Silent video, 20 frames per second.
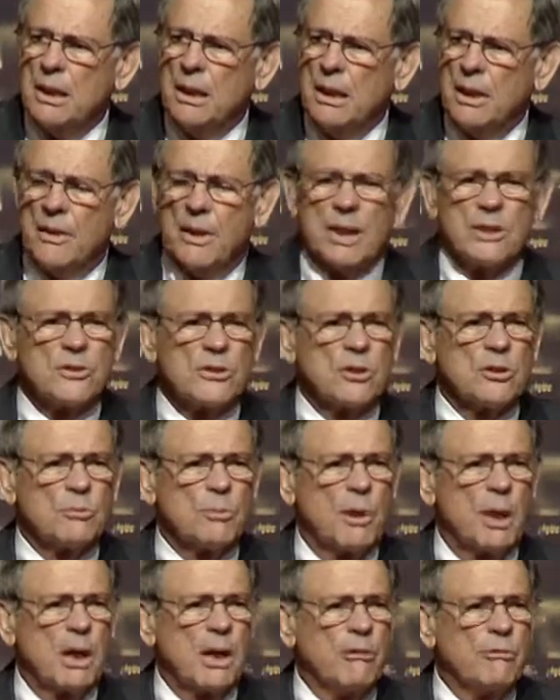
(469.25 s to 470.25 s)
And this is
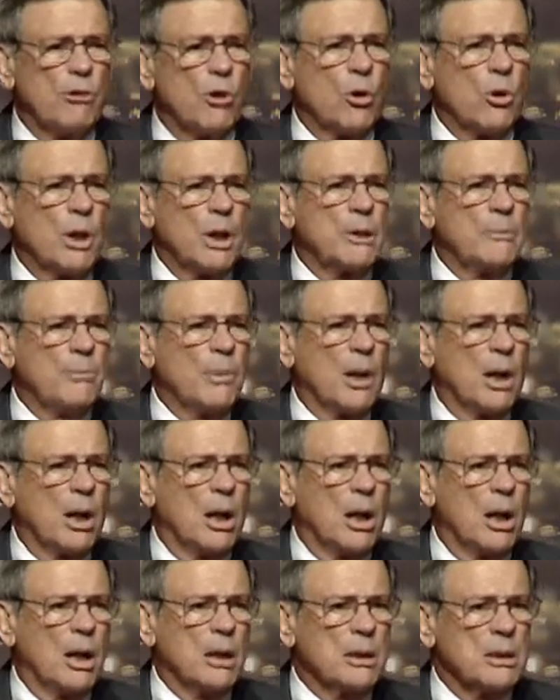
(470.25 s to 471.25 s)
what he wrote in
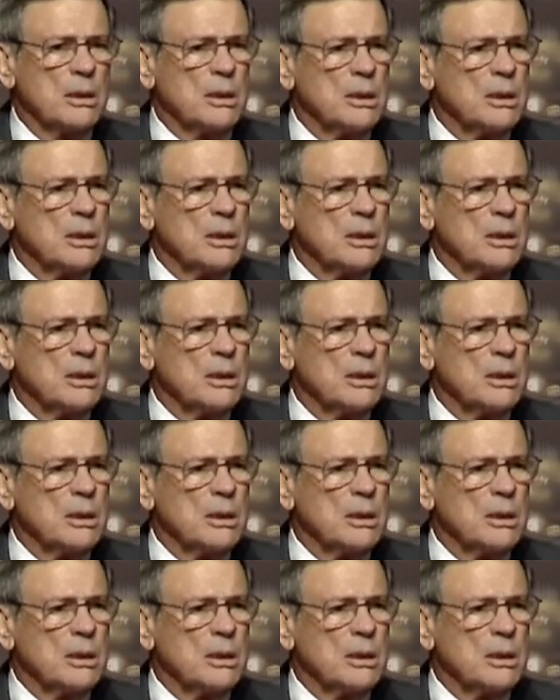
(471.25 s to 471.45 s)
part